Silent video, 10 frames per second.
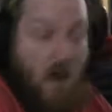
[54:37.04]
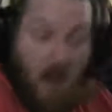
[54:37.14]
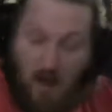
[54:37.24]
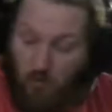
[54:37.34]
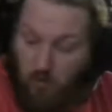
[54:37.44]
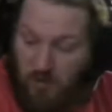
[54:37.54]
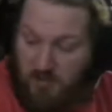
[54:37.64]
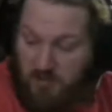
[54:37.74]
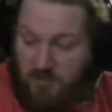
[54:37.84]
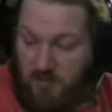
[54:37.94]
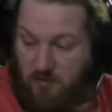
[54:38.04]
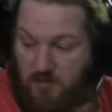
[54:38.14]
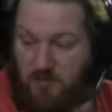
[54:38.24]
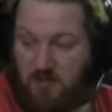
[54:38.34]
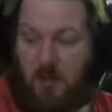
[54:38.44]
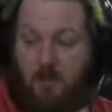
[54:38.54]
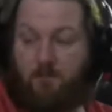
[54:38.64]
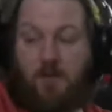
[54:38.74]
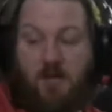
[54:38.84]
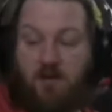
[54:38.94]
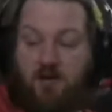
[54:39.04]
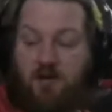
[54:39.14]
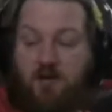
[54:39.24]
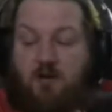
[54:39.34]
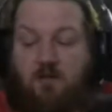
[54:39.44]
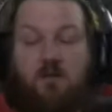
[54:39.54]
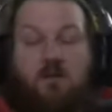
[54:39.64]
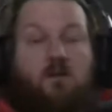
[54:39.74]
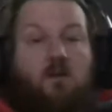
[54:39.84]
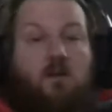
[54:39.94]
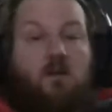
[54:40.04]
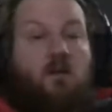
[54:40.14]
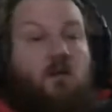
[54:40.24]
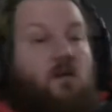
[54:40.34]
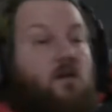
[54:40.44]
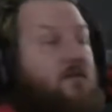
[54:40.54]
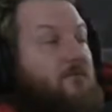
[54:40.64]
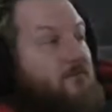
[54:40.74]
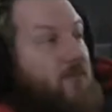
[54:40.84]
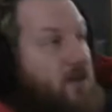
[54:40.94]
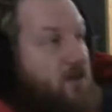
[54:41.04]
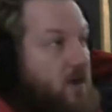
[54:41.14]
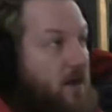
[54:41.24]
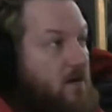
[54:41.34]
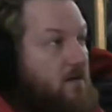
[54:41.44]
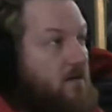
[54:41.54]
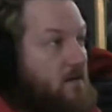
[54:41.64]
I wish there was a better configurator.